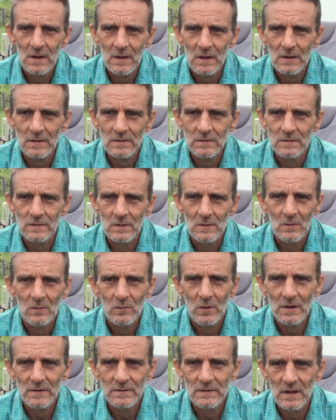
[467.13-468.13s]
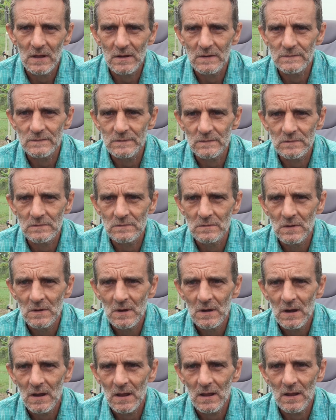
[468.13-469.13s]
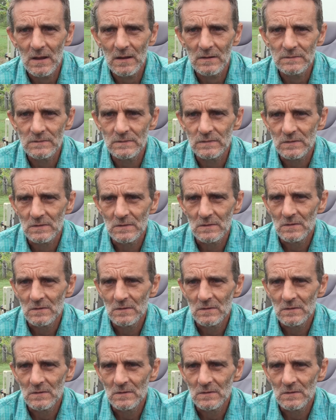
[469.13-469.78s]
and One Nation and